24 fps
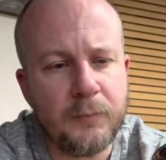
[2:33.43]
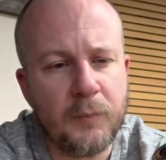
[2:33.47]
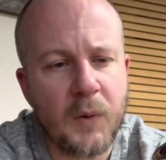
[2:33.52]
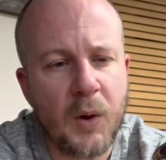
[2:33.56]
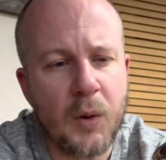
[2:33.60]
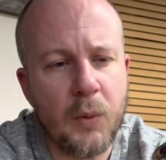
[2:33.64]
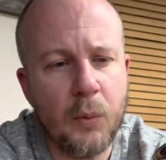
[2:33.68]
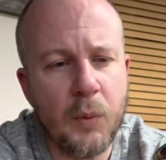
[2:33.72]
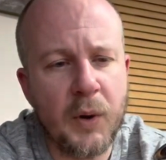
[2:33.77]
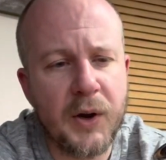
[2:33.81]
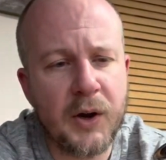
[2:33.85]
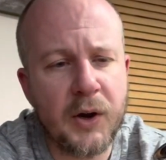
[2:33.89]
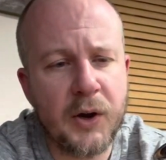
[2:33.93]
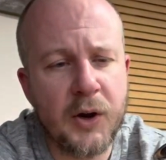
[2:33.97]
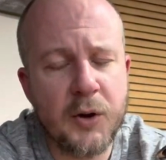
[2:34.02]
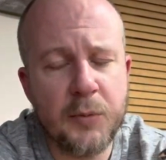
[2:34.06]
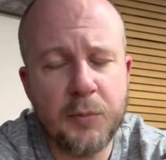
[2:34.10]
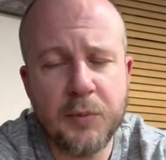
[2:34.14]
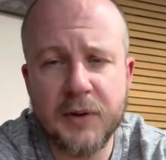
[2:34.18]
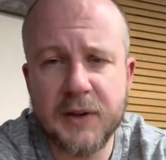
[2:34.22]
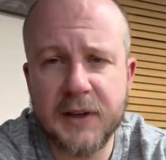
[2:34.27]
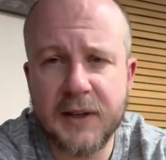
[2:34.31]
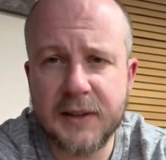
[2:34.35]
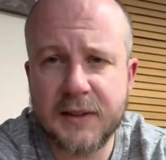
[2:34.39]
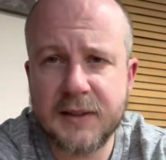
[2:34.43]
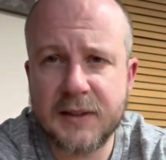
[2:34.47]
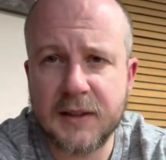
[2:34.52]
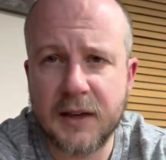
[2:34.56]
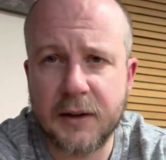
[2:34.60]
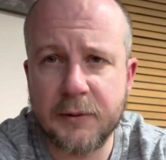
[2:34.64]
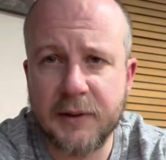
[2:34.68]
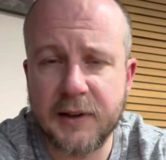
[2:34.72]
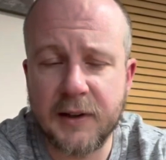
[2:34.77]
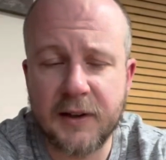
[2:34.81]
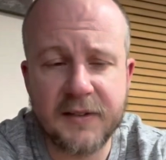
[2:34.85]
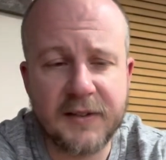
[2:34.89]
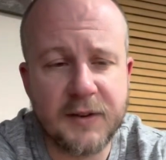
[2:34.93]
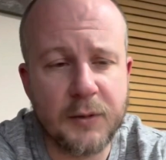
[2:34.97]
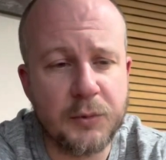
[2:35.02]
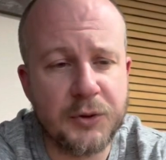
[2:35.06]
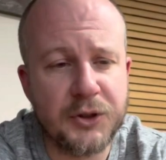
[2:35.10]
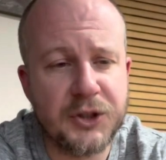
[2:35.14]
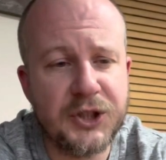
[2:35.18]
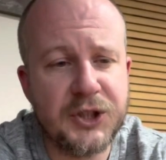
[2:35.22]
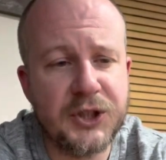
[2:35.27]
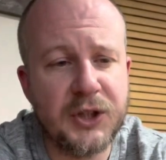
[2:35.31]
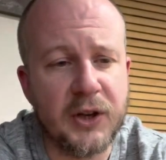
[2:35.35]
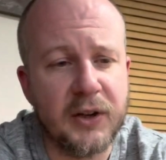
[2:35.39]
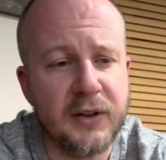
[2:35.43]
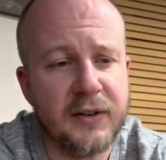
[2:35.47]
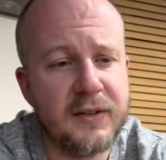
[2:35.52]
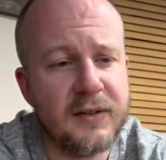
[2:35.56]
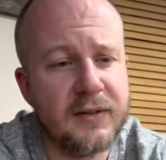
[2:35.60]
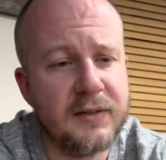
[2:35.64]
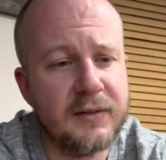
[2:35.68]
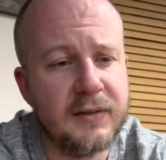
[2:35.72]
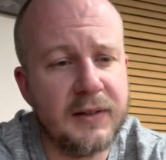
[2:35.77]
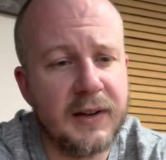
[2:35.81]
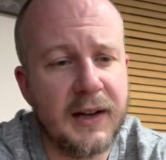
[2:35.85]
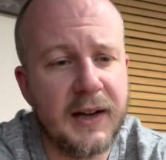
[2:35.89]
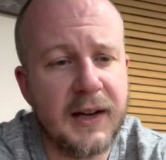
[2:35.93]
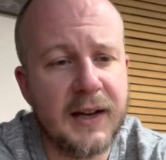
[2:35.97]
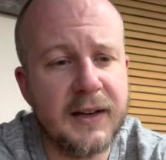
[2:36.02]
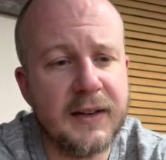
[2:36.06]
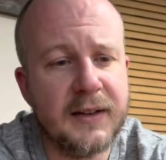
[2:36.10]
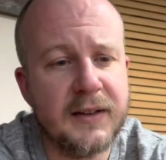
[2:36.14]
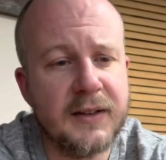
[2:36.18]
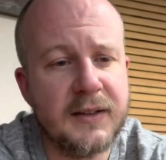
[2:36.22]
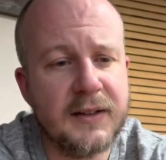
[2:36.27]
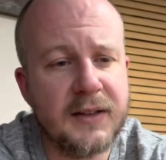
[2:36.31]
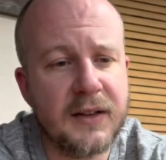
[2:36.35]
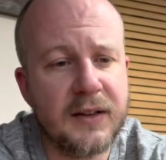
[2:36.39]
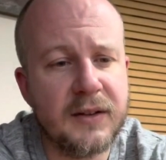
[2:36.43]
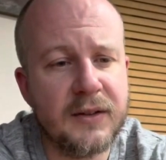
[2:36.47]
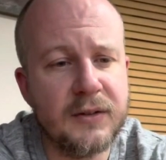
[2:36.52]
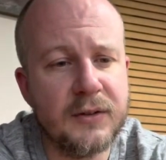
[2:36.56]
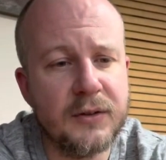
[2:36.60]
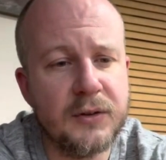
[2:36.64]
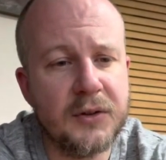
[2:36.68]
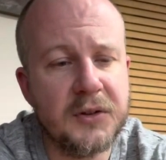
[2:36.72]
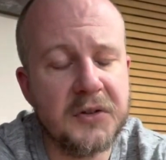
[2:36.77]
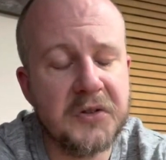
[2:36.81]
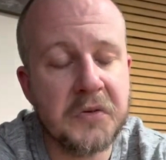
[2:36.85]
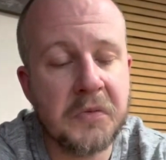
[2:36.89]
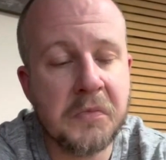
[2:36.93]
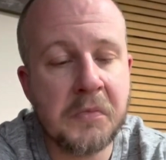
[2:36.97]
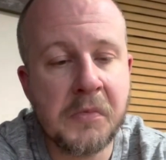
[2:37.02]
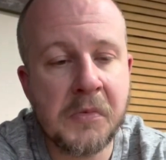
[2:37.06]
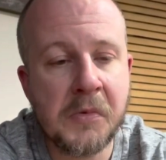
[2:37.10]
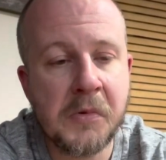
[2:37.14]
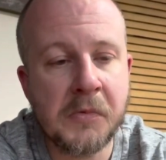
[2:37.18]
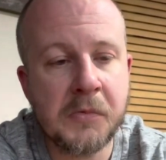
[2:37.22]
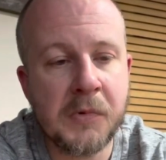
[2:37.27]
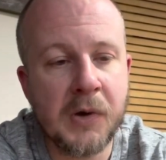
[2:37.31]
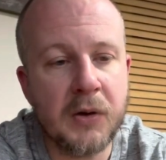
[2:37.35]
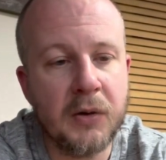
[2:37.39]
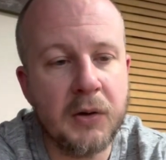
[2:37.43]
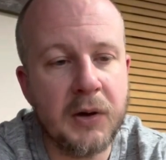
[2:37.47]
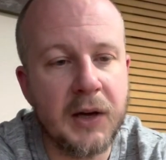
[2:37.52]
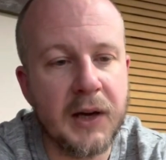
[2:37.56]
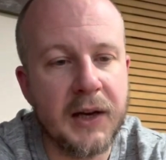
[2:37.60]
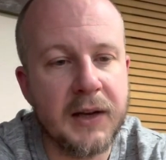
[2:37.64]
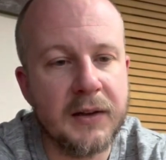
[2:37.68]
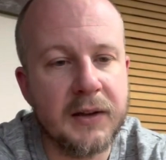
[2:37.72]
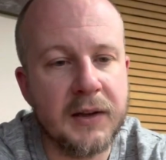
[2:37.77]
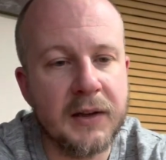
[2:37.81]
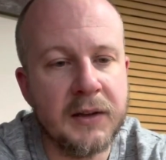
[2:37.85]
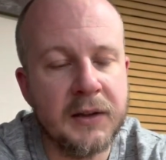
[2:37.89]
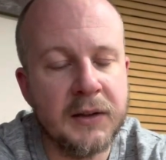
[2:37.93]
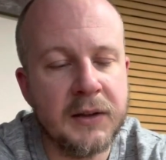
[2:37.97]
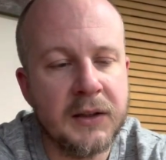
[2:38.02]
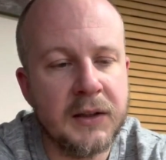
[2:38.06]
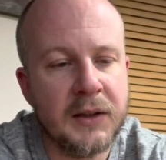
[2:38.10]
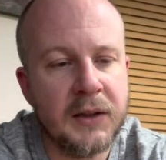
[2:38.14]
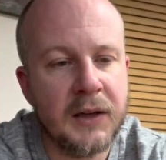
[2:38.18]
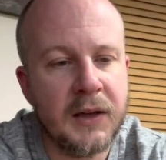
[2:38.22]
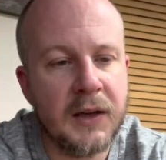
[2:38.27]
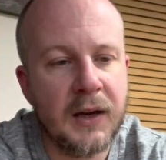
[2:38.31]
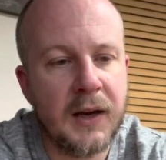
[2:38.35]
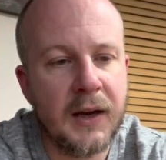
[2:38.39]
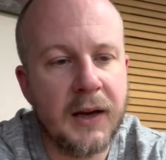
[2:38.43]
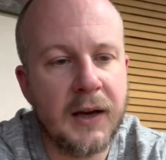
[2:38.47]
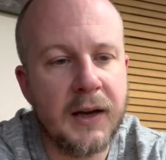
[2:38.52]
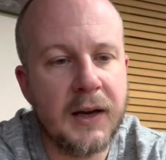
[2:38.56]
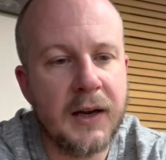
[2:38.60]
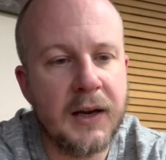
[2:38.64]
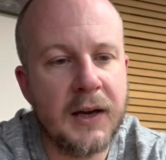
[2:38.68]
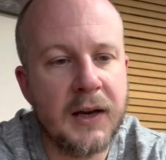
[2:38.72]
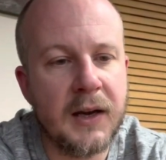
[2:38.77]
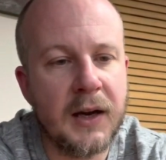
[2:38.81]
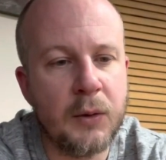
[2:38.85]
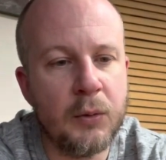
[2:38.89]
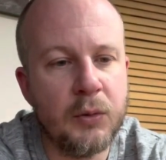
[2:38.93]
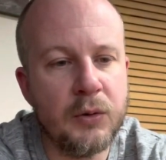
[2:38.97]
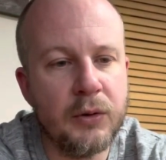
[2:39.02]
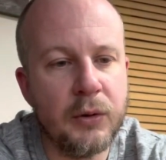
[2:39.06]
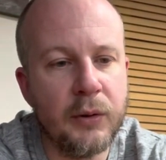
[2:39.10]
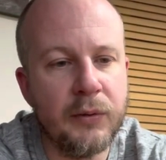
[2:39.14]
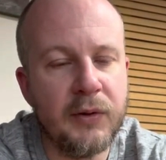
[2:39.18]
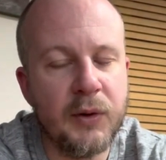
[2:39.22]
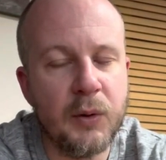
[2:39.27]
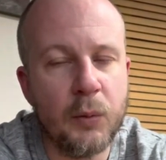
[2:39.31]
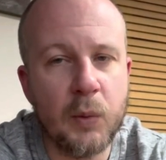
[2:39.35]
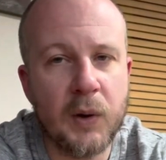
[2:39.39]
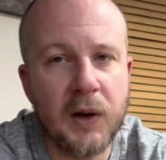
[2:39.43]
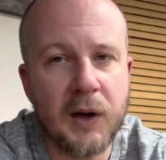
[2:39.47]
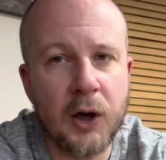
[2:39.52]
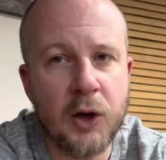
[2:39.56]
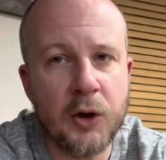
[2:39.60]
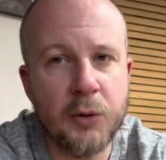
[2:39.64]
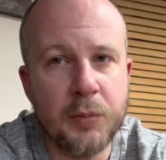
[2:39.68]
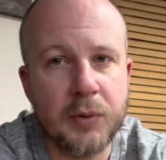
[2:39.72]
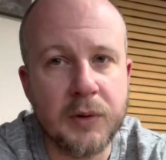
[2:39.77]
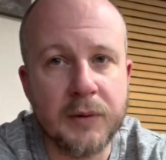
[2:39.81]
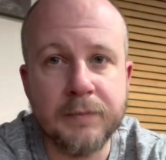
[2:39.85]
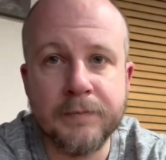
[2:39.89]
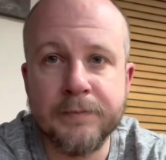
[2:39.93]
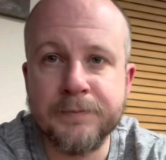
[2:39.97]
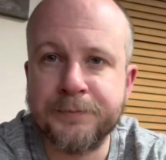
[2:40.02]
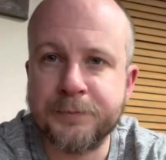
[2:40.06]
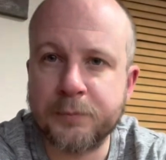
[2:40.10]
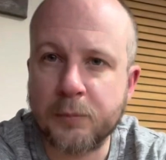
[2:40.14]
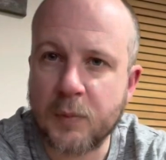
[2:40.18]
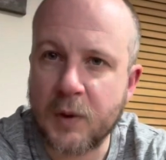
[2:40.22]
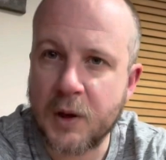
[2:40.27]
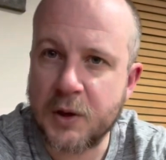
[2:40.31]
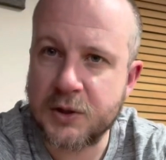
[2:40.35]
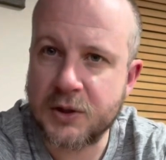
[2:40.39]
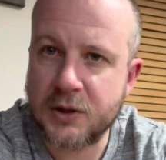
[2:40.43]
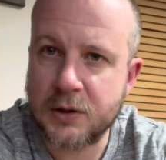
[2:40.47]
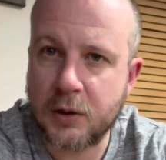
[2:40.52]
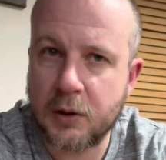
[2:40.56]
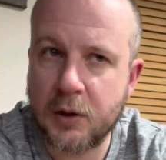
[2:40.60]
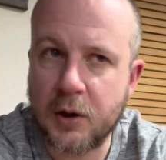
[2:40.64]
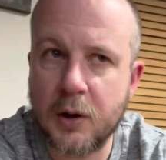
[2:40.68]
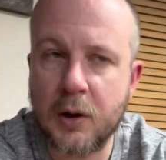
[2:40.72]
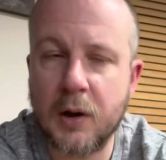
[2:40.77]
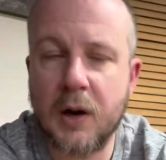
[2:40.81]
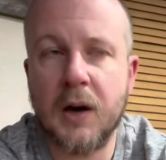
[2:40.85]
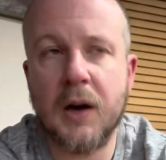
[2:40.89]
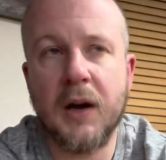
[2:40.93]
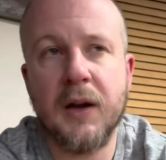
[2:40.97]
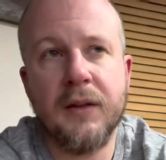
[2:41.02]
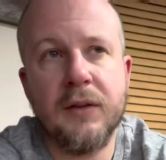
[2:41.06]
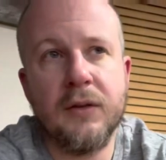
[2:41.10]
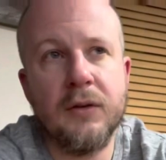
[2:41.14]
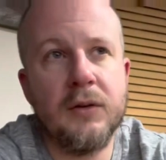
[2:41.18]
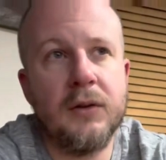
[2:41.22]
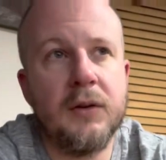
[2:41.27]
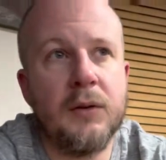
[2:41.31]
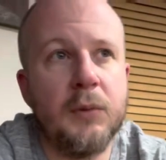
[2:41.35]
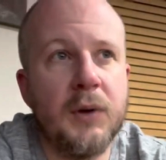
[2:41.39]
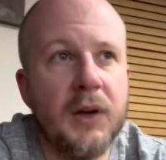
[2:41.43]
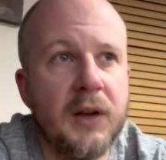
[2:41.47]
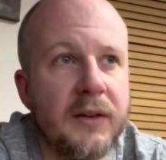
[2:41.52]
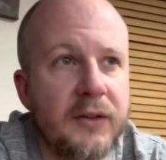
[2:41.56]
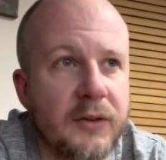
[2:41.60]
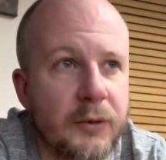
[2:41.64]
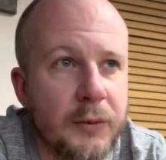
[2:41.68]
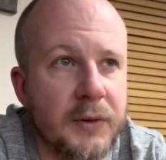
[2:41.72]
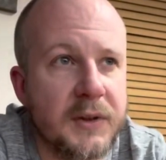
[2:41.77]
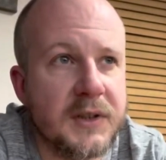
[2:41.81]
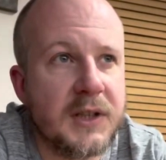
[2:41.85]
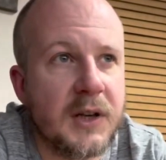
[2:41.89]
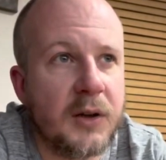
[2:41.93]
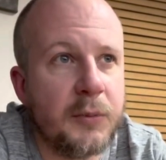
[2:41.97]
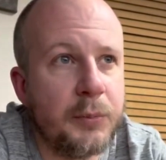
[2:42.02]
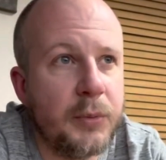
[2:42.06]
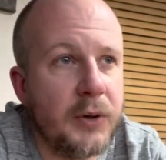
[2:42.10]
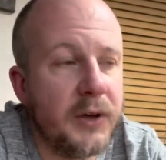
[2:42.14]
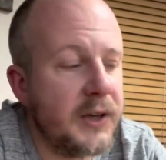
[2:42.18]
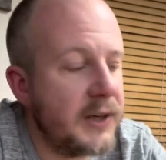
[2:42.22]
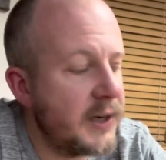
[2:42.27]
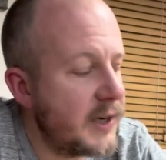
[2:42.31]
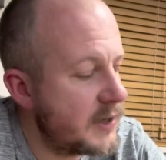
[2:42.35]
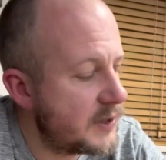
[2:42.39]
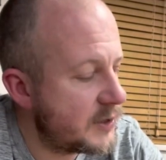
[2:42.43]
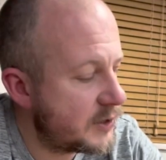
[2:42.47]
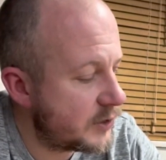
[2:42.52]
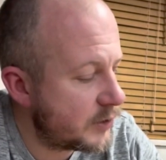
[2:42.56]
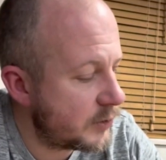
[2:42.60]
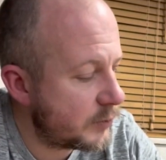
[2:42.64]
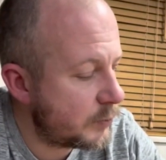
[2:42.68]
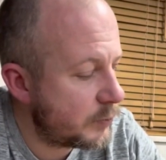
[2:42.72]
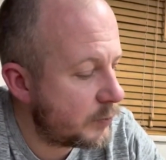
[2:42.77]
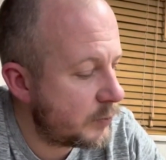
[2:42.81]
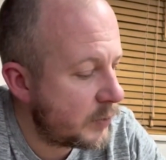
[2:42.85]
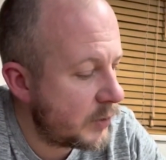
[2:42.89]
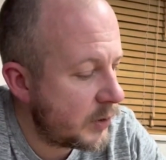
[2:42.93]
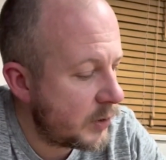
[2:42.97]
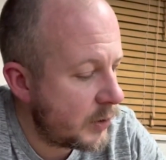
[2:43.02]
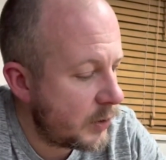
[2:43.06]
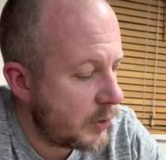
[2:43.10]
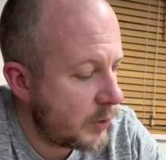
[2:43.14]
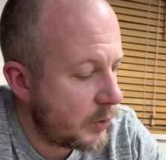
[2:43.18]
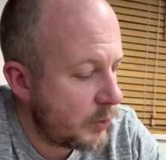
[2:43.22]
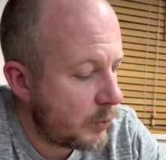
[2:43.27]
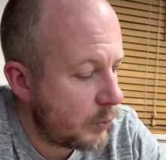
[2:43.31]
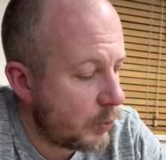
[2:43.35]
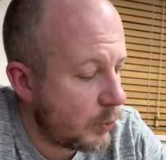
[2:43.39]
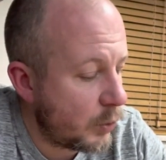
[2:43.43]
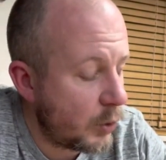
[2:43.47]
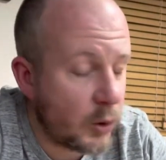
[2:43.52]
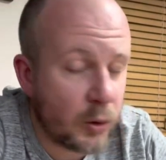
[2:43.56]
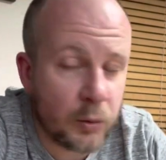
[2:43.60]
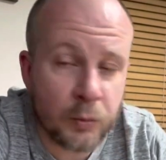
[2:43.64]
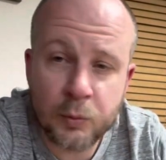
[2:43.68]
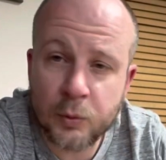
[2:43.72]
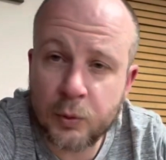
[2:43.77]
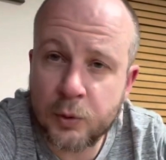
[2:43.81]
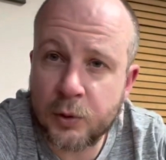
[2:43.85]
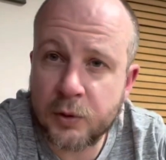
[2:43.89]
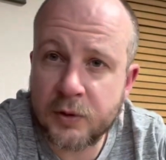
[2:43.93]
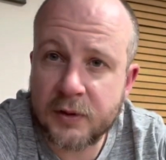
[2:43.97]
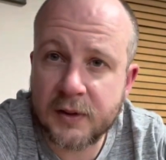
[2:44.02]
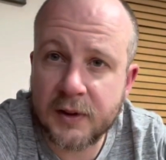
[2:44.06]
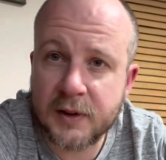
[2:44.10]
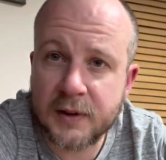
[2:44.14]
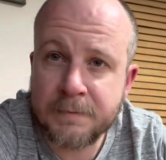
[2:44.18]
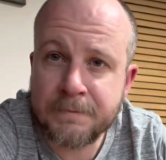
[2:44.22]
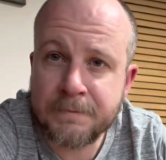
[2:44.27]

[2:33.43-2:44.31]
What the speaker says: When I opened it, I realised it was shut, and I thought, okay then. I wonder if it will open. So I thought, what I'll do is I'll put it in some warm water